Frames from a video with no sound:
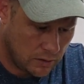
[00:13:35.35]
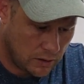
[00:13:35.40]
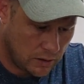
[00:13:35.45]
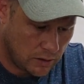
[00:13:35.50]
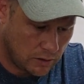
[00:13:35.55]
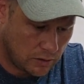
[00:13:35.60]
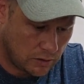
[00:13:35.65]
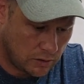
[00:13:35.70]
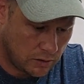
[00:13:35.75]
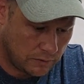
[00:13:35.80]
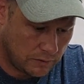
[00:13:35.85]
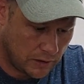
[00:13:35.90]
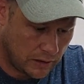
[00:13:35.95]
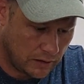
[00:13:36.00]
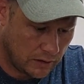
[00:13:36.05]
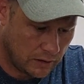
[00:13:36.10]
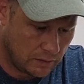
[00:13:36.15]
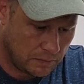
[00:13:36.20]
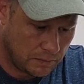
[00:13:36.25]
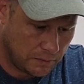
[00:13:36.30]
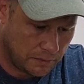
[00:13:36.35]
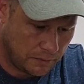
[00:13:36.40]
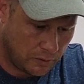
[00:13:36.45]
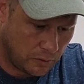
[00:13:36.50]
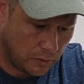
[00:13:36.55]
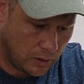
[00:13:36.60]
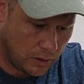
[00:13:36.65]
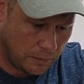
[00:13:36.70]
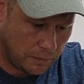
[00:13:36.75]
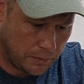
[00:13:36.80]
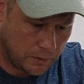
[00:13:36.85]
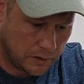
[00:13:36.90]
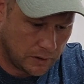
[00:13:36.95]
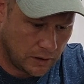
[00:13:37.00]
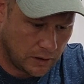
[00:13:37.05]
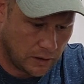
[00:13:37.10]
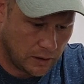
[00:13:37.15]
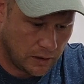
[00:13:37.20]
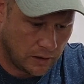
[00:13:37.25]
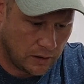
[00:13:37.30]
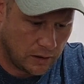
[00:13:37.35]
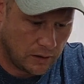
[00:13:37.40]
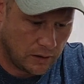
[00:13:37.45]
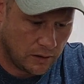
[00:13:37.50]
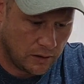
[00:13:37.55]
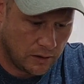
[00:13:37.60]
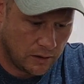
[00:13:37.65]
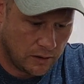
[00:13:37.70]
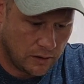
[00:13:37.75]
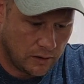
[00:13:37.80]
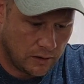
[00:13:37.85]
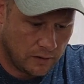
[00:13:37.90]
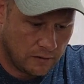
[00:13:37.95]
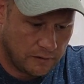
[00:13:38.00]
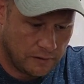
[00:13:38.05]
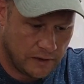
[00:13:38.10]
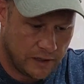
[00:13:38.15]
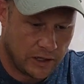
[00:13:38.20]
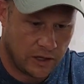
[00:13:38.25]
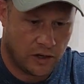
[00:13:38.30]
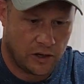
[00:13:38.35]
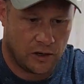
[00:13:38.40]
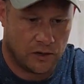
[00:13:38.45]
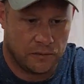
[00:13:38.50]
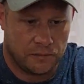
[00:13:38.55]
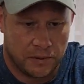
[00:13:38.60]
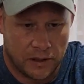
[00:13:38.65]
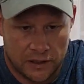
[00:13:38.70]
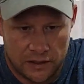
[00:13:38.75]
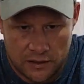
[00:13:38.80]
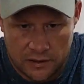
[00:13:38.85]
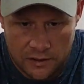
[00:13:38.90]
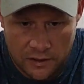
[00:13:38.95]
I should have done this before I put the video on, but